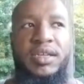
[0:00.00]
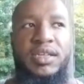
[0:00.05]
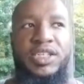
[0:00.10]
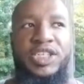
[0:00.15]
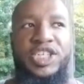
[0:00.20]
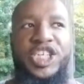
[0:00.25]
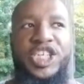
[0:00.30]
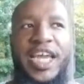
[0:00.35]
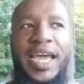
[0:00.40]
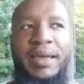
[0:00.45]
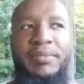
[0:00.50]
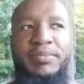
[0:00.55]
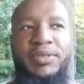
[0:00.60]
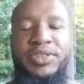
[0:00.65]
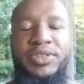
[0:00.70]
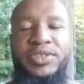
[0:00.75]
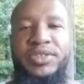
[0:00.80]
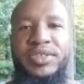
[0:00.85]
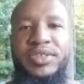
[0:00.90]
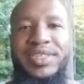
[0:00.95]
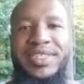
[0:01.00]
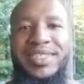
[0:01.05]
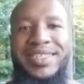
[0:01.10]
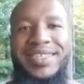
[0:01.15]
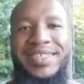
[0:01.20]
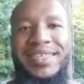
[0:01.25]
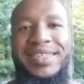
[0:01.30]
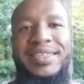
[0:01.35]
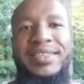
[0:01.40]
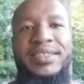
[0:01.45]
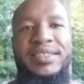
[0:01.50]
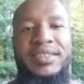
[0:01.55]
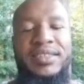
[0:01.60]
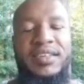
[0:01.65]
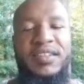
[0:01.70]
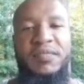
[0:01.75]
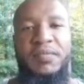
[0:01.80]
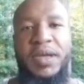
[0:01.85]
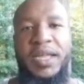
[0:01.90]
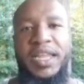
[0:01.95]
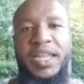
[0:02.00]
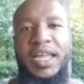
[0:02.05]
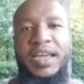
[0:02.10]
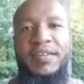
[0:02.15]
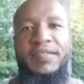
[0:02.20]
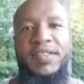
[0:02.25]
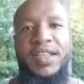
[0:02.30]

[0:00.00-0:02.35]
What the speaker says: chapters, seasons of my life